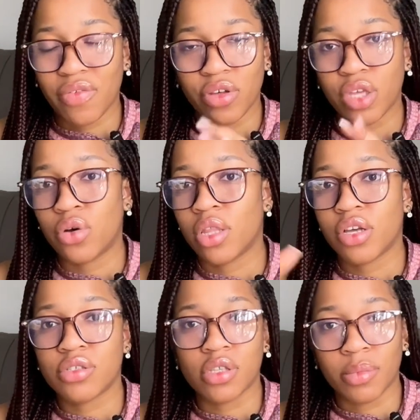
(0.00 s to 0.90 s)
before they go on
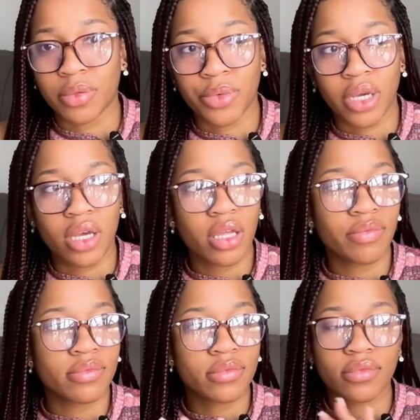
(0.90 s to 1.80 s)
their summer break,
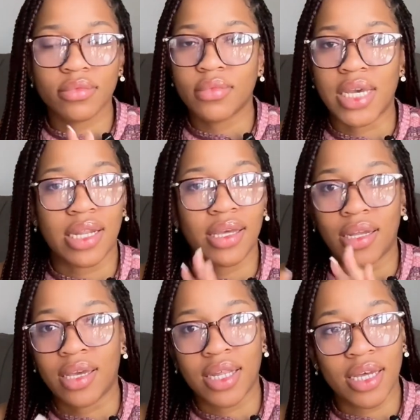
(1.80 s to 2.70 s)
yada,
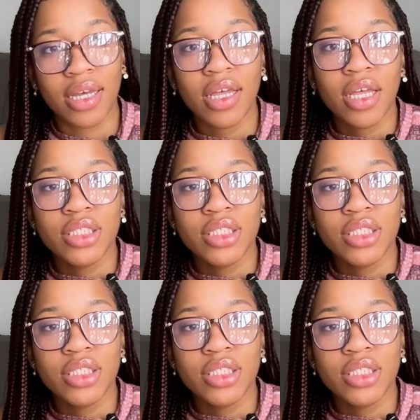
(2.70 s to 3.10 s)
yada, yada.